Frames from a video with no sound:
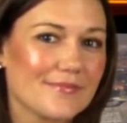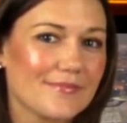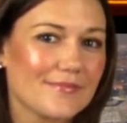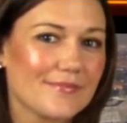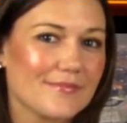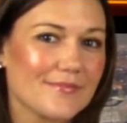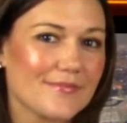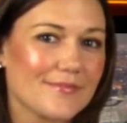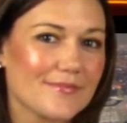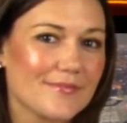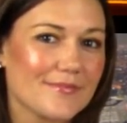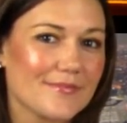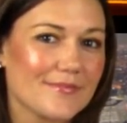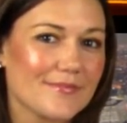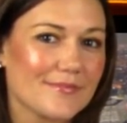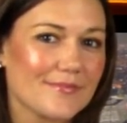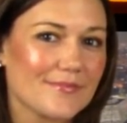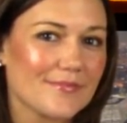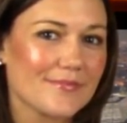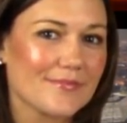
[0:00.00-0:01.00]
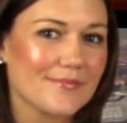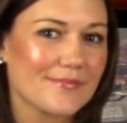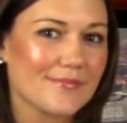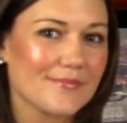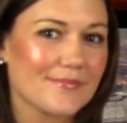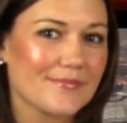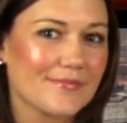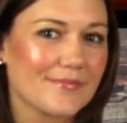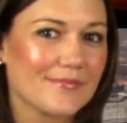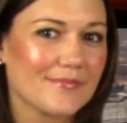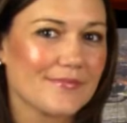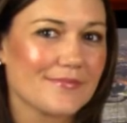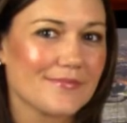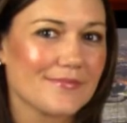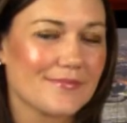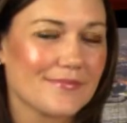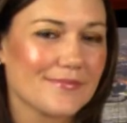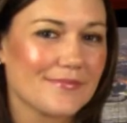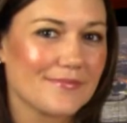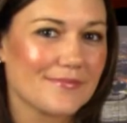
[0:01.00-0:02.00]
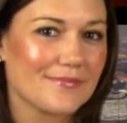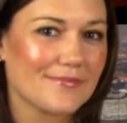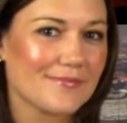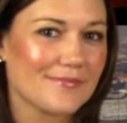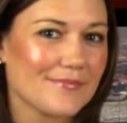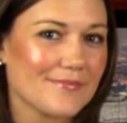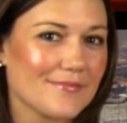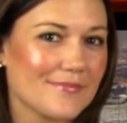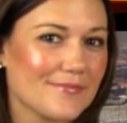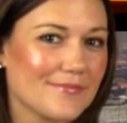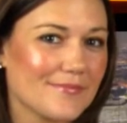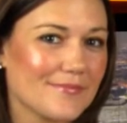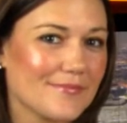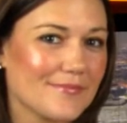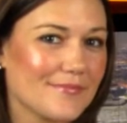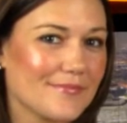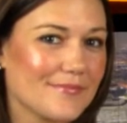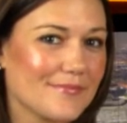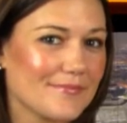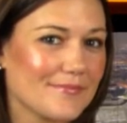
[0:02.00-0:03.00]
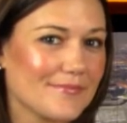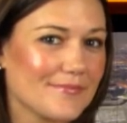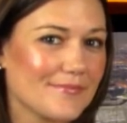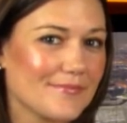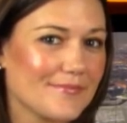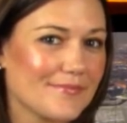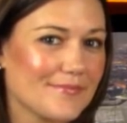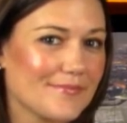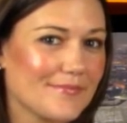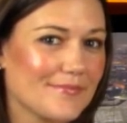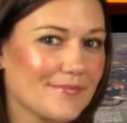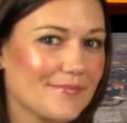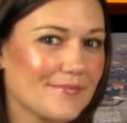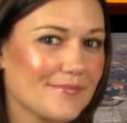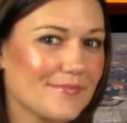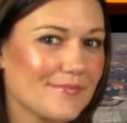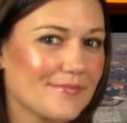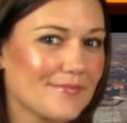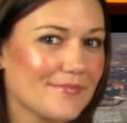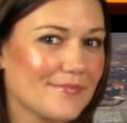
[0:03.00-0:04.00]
No words are spoken by the person on screen.